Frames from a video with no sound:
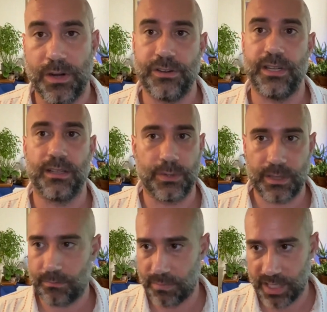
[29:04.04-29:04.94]
dealing
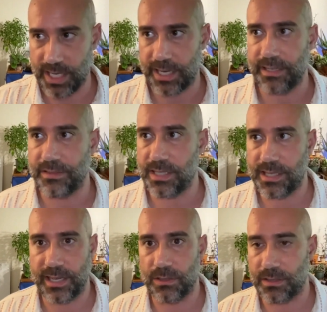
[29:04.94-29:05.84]
with executives and
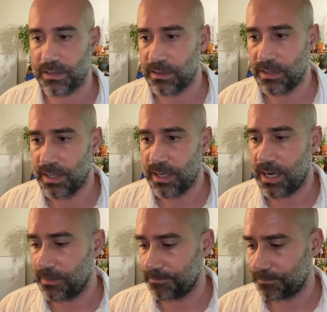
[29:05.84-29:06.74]
stakeholders.
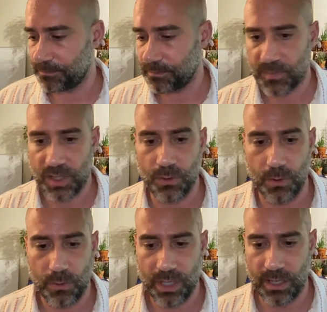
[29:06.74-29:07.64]

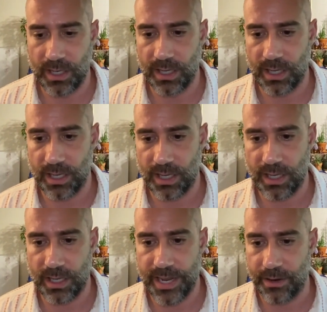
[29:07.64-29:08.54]
Cool. Want
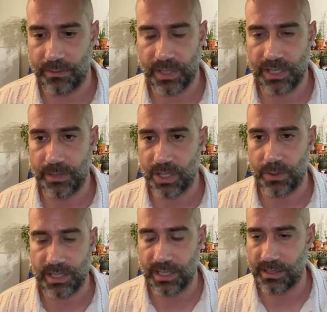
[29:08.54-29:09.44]
to jump to
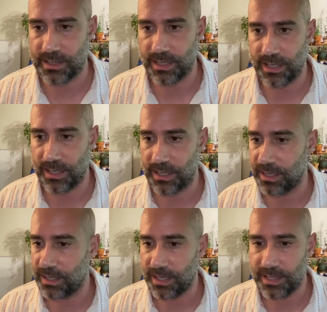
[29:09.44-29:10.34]
questions.
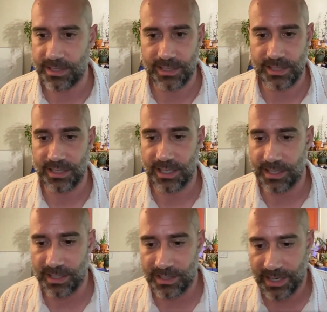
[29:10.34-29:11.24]
I did
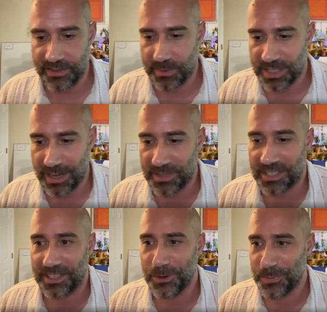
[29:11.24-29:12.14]
not save as much time
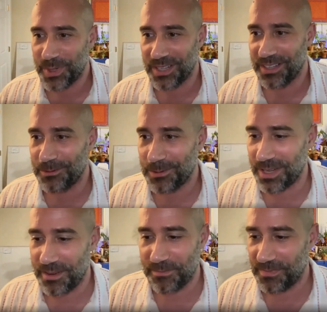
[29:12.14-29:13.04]
as I'd hoped, but
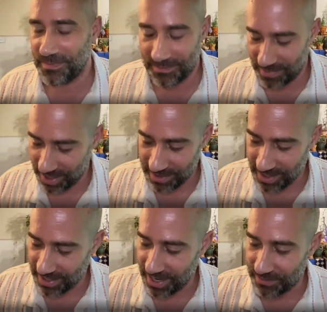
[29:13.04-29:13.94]

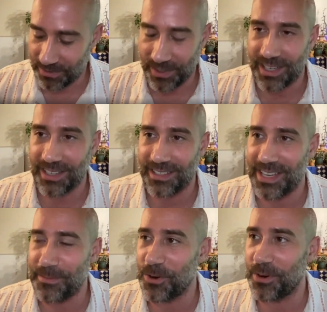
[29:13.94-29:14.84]
I can
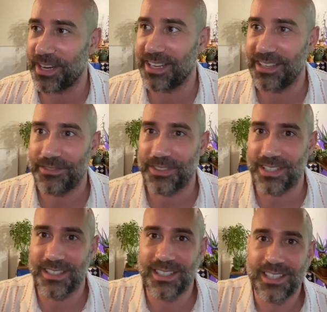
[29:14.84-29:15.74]
keep going if
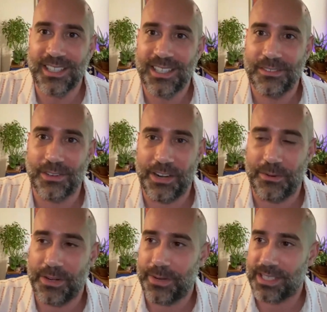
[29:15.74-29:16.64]
for
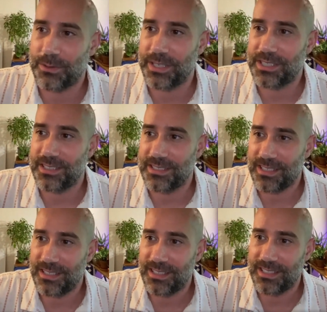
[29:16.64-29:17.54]
anyone who has
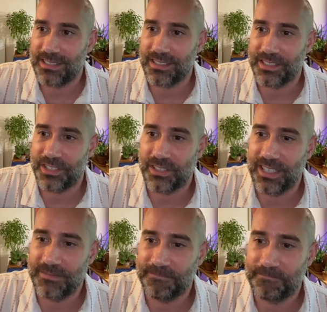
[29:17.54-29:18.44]
questions, as long as y'all can.